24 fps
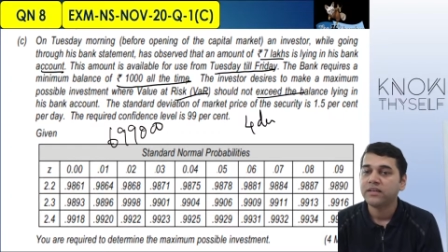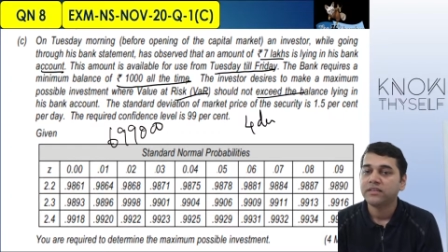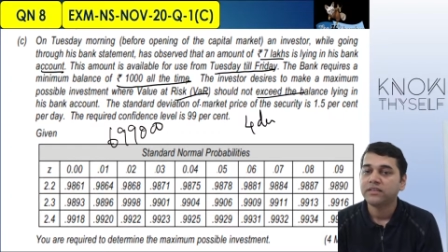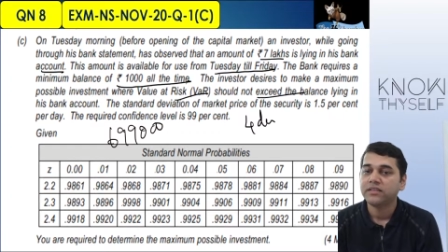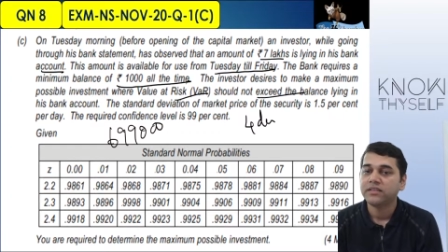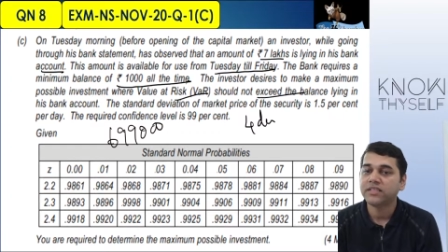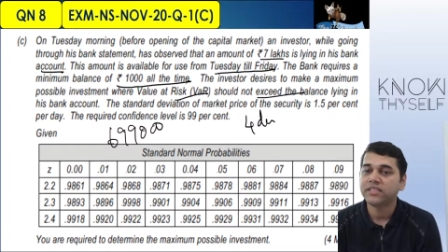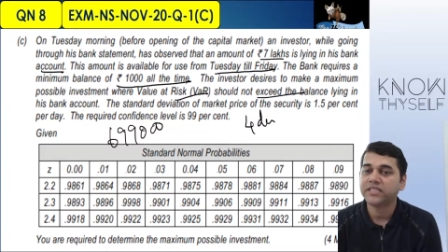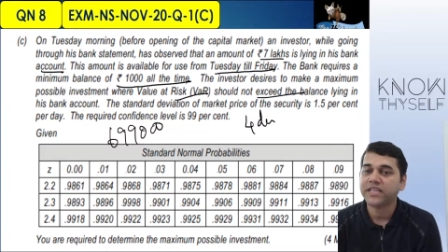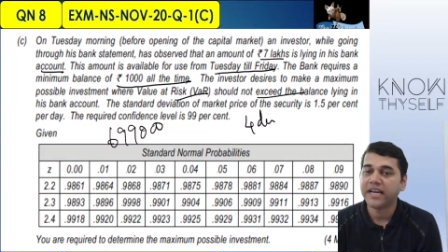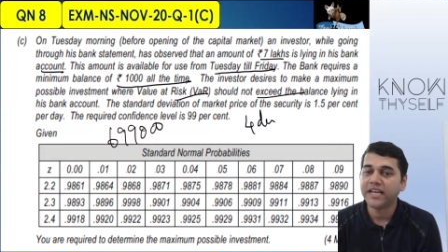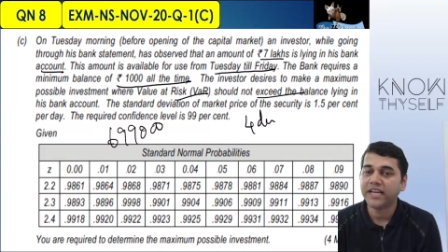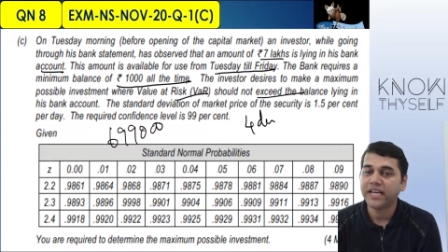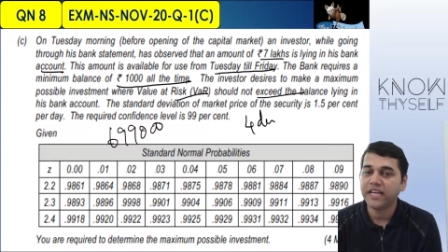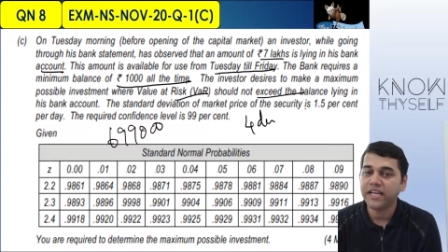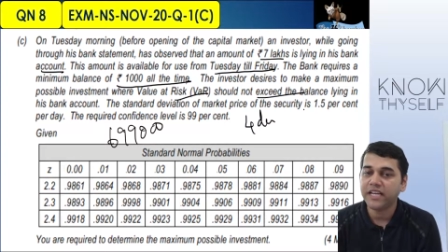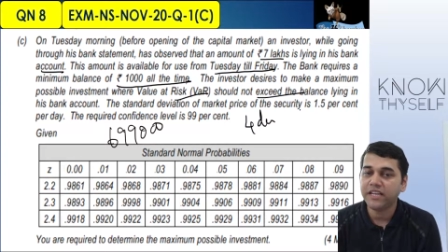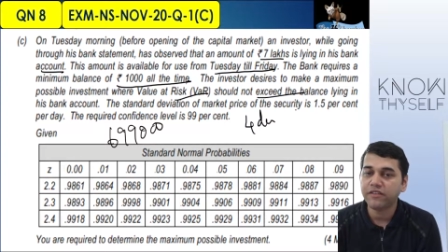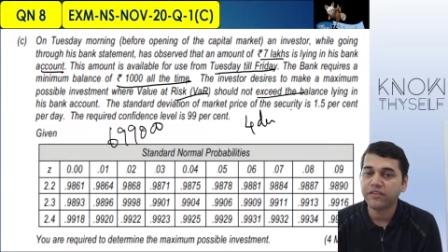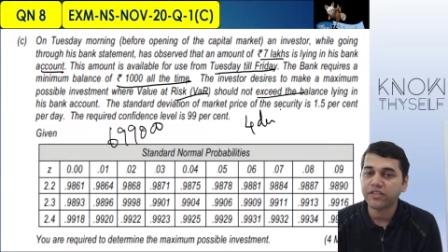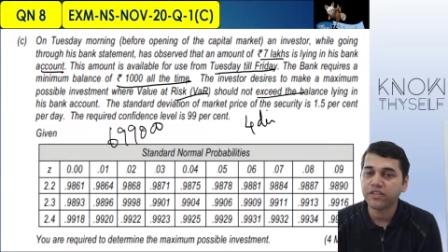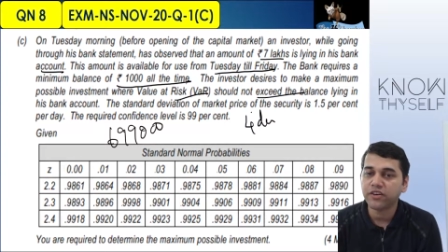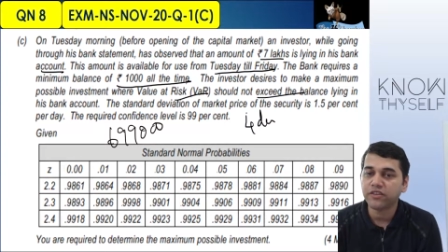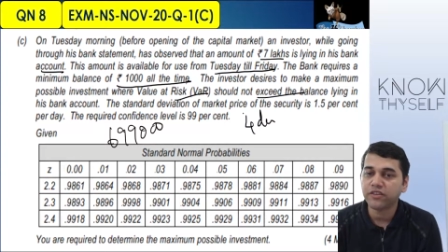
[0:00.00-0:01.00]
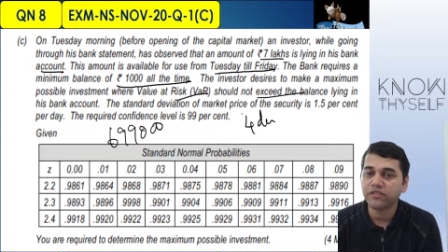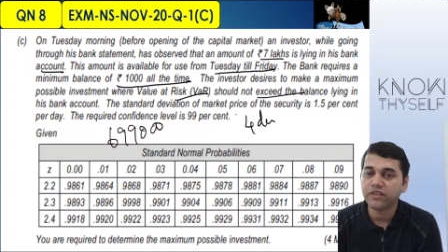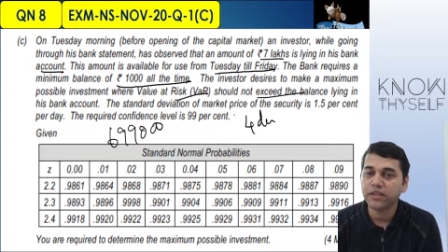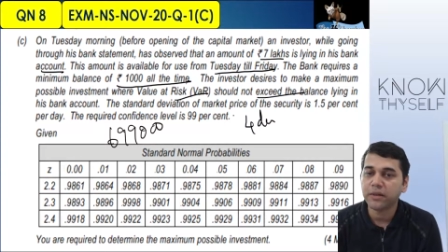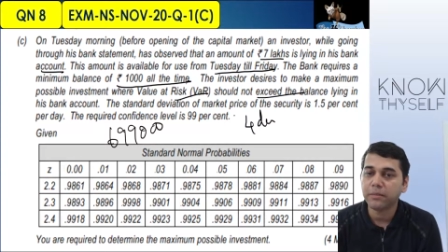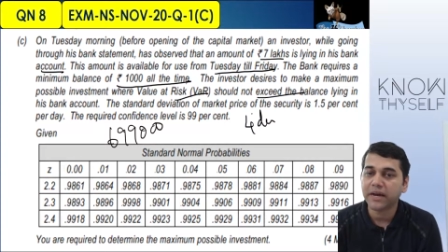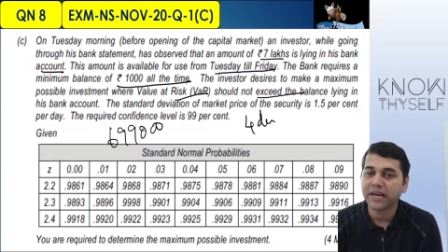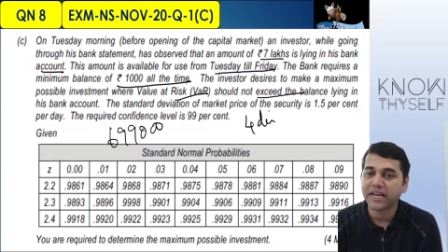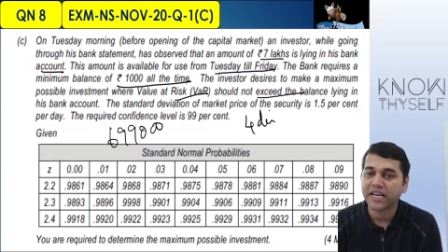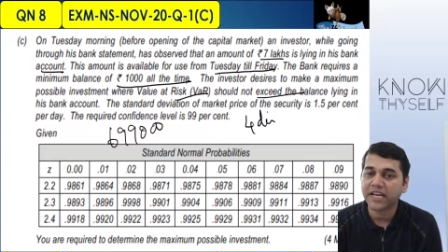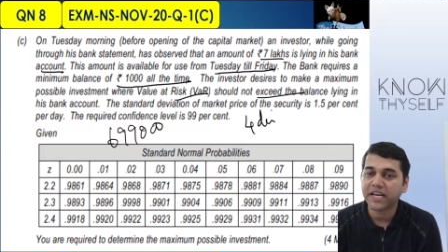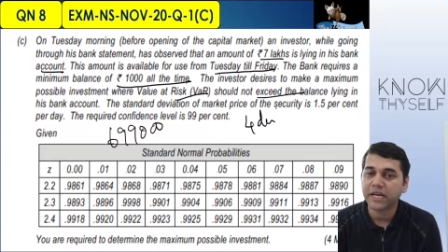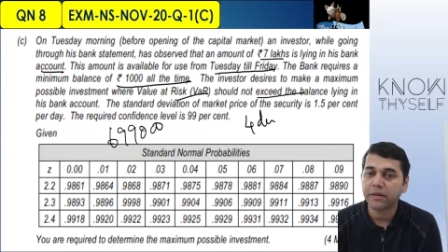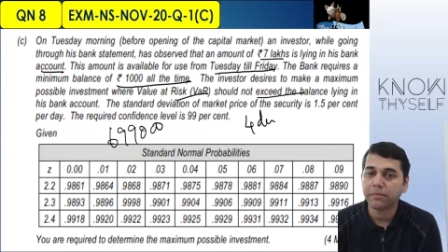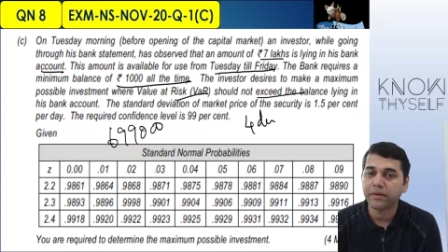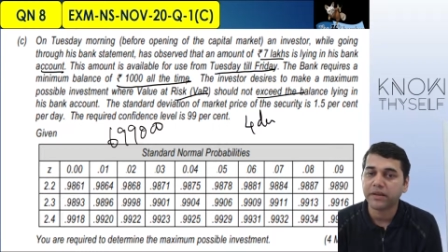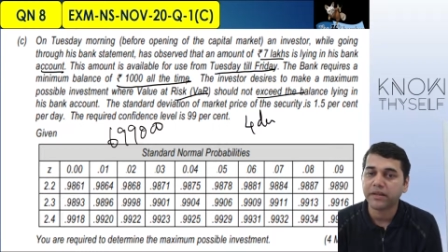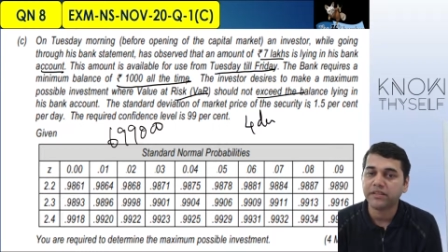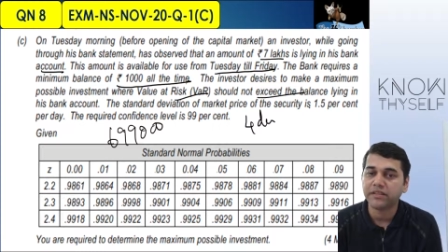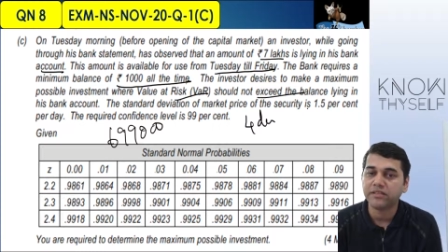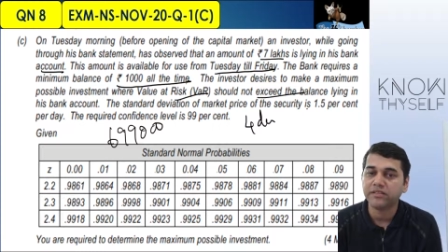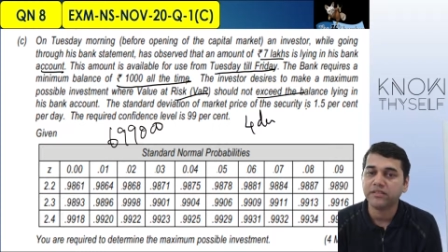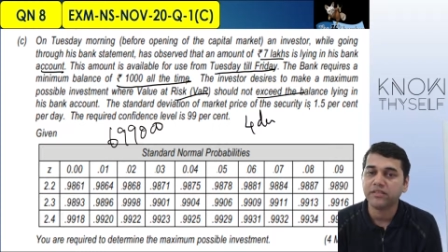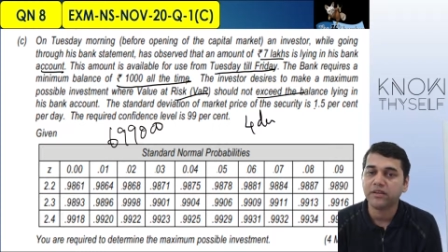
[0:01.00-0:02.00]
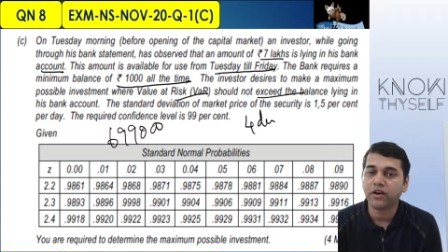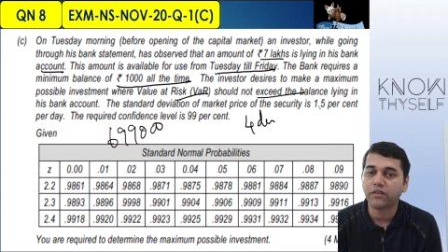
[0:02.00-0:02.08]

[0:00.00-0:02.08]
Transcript: The standard deviation of the market price